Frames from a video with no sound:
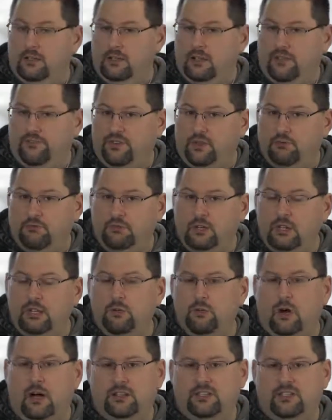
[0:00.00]
if you really
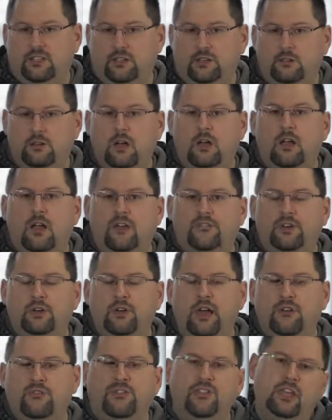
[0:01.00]
want to, if you
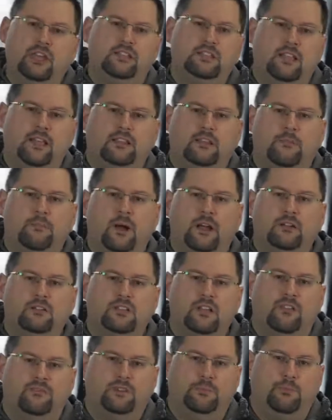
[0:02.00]
have things like the
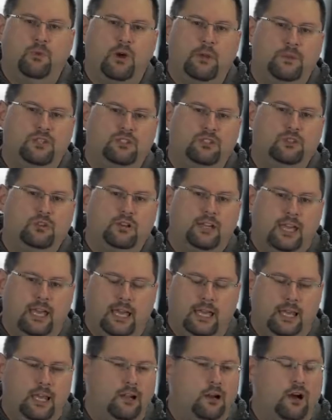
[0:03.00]
Microsoft Deployment
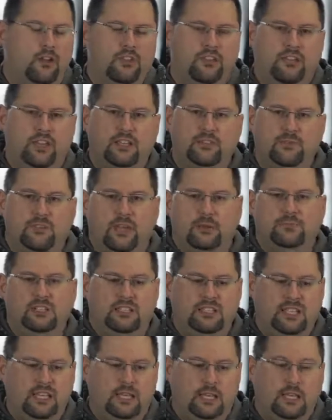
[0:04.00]
Toolkit and all the things with
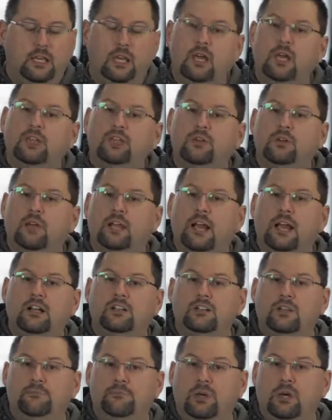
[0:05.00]
MDT, you can
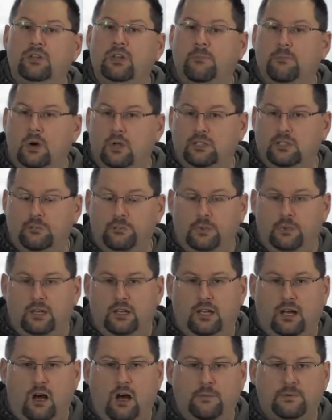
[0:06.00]
actually build a multi-boot
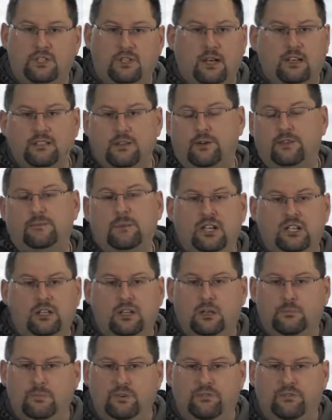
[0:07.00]
option, as I was mentioning